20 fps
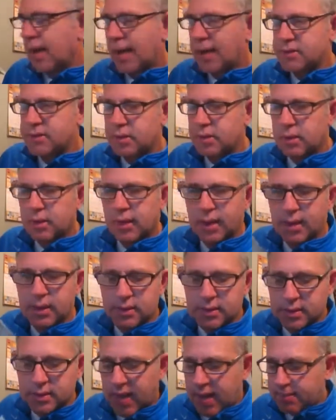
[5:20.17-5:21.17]
I took a
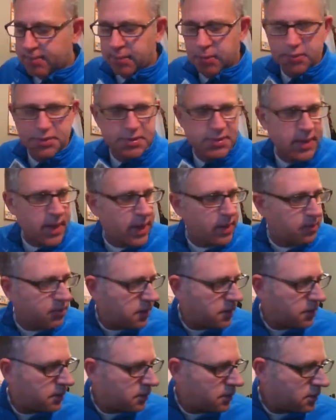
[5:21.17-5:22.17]
sample
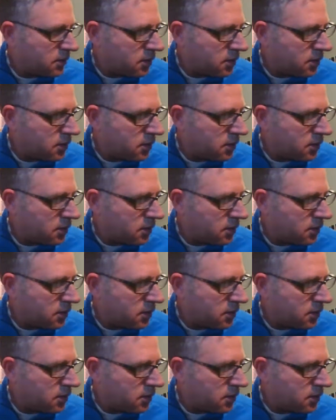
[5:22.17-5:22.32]
statement